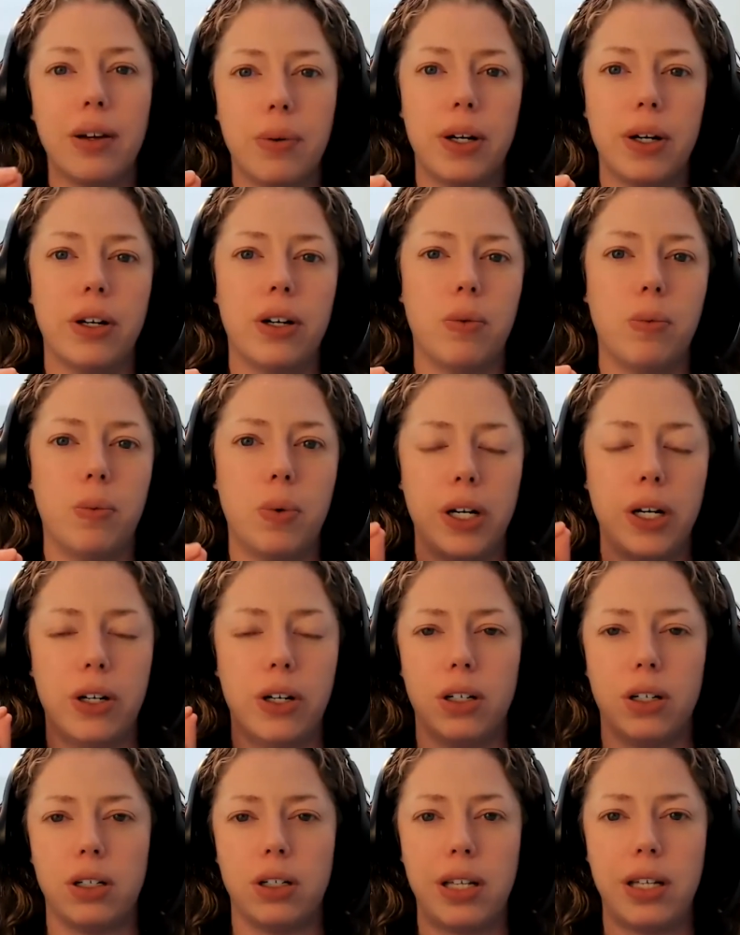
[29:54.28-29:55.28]
what
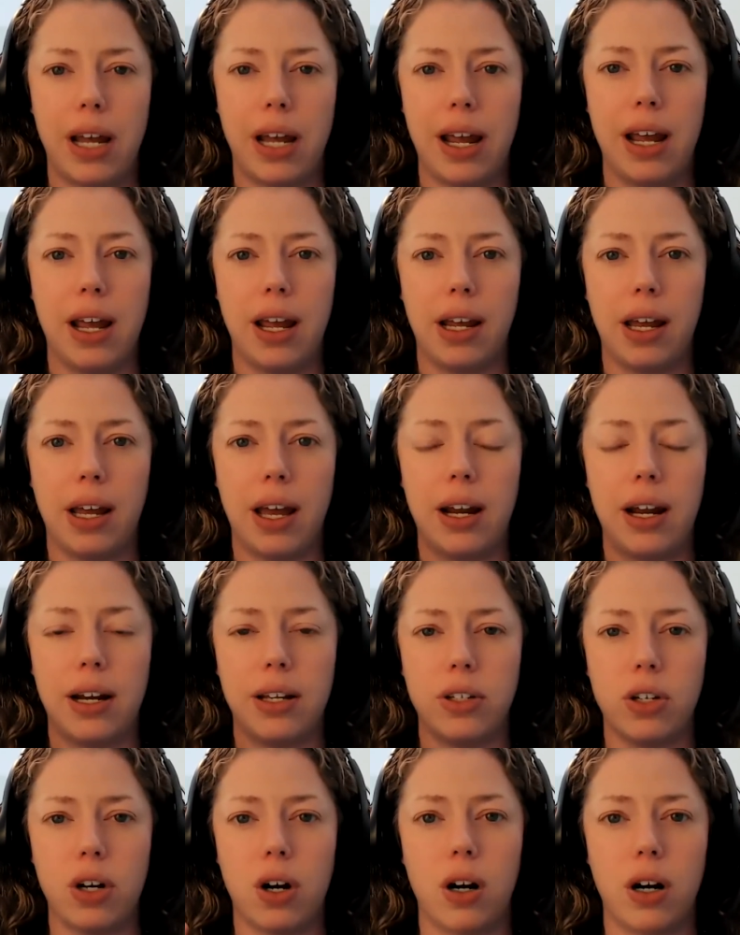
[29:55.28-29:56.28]
you're saying at
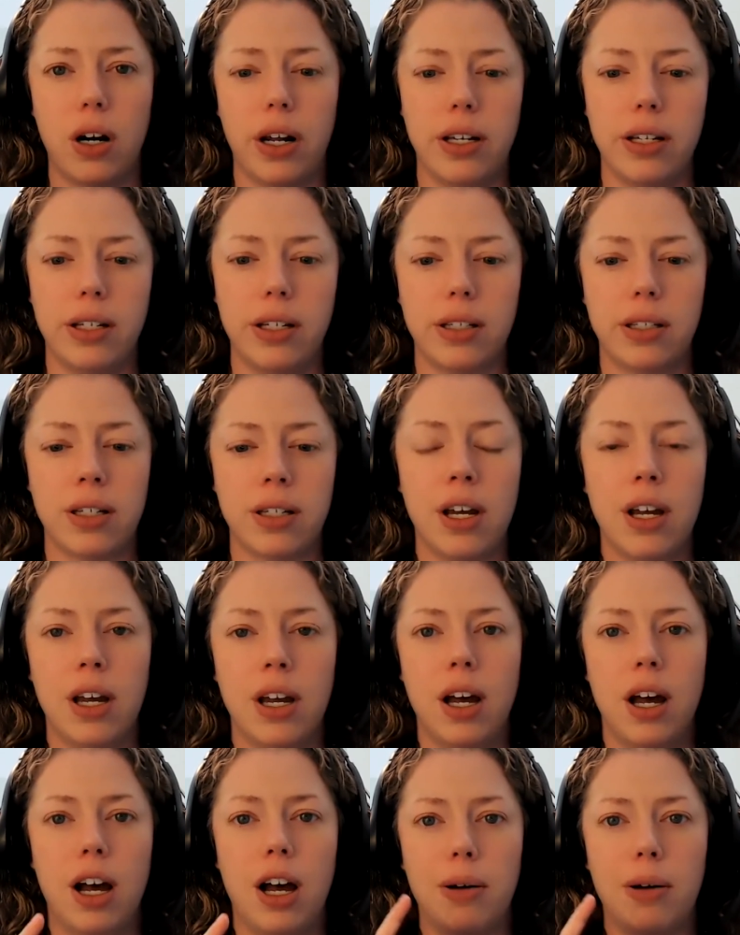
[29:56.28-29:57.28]
its heart is
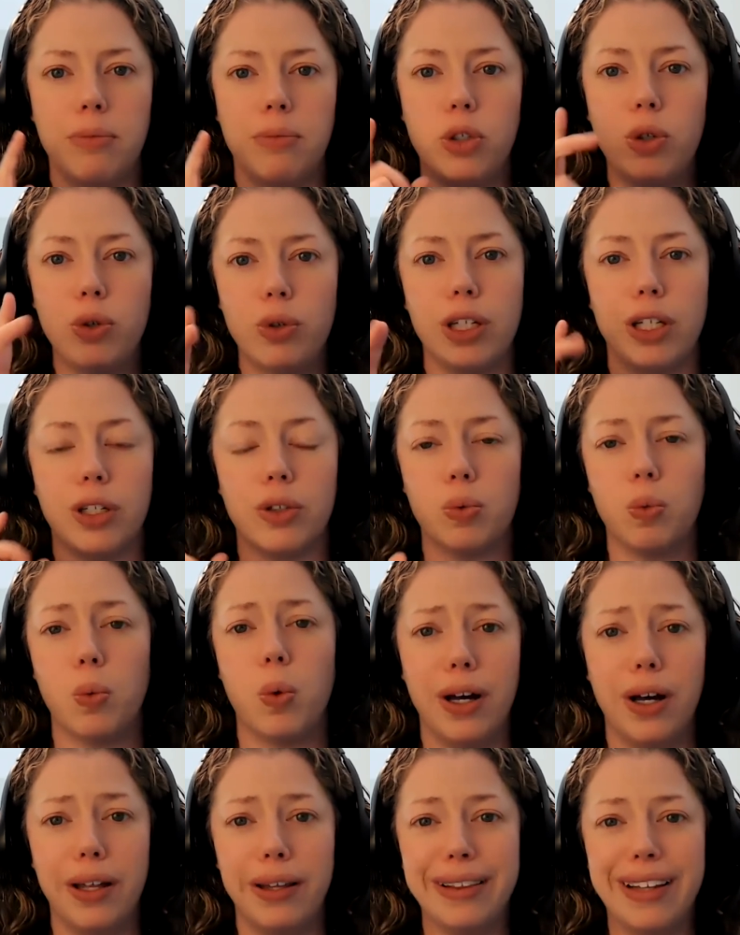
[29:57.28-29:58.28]
two things.
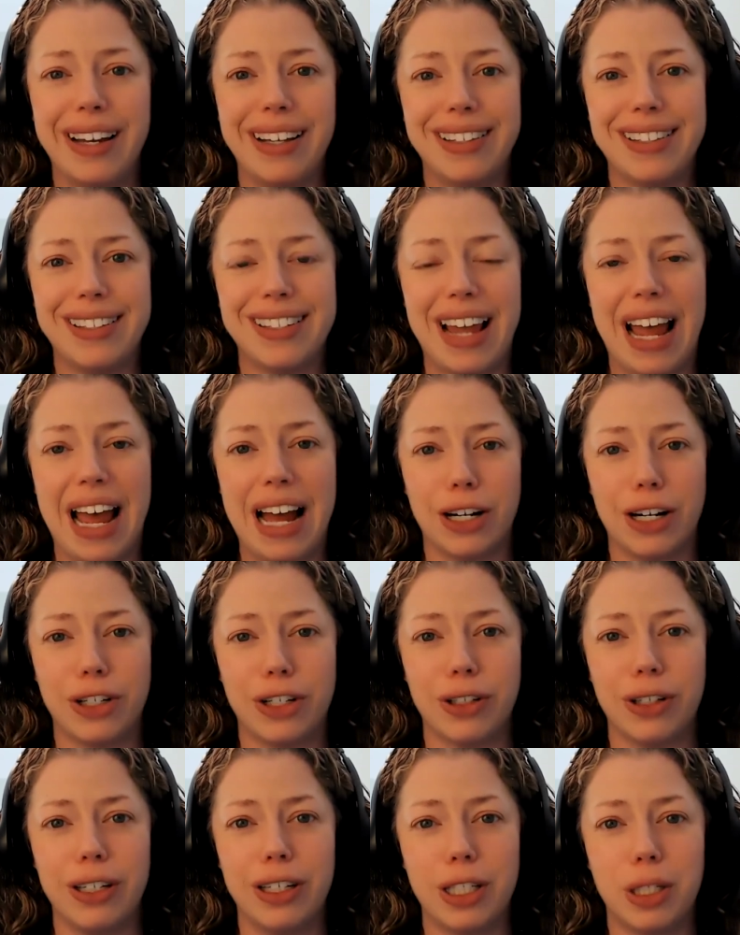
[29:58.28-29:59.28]
One, let's
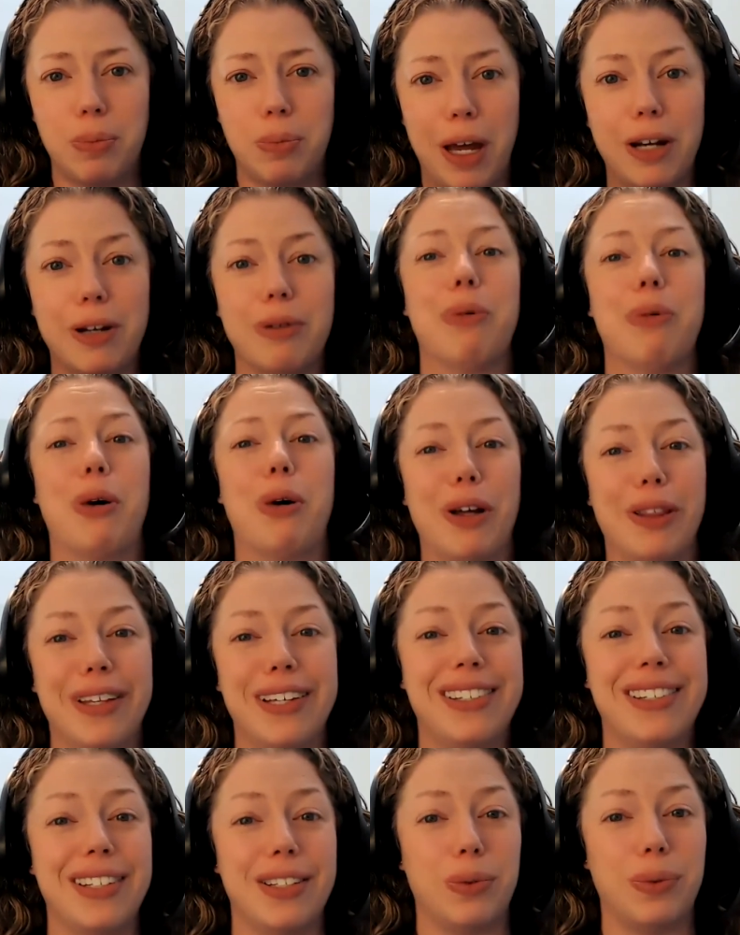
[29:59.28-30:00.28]
actually spend more on
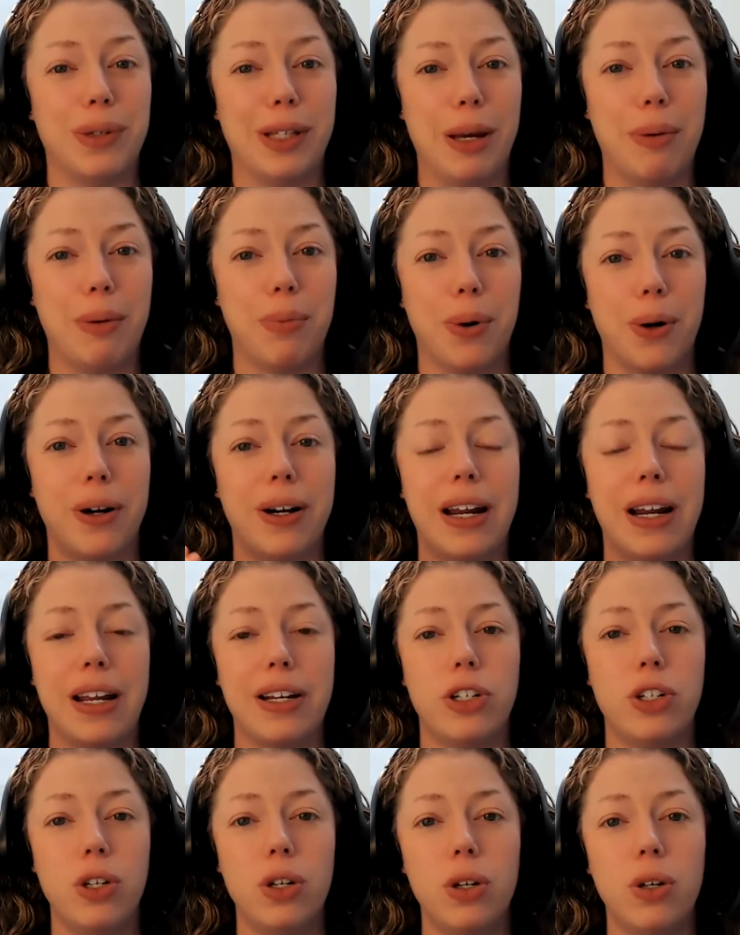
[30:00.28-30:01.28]
this. It's really important.
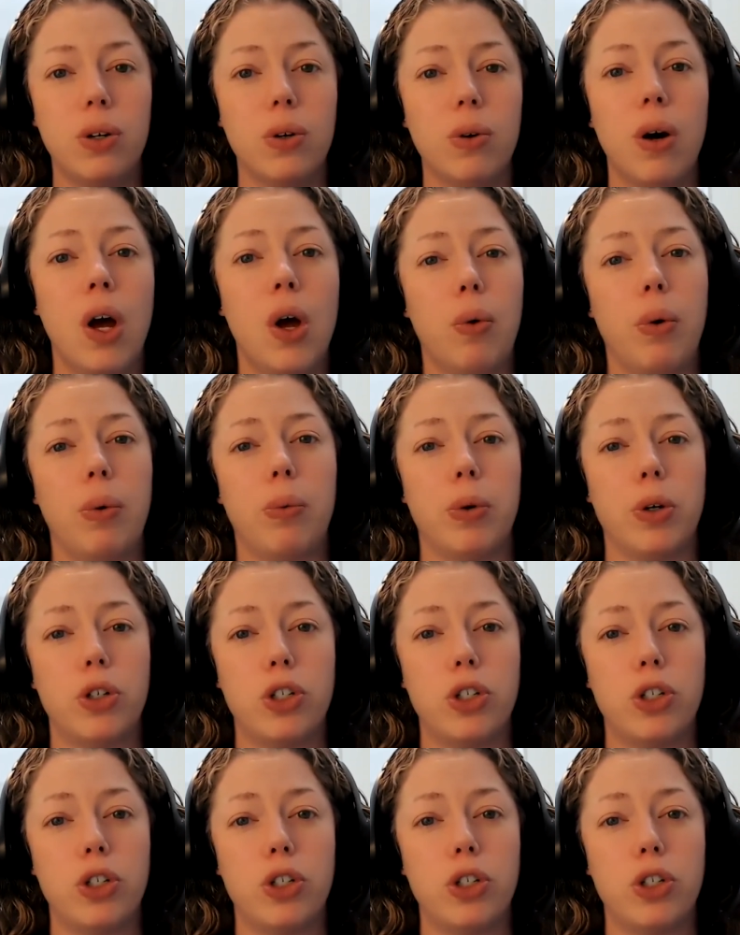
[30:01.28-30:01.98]
And two, when we're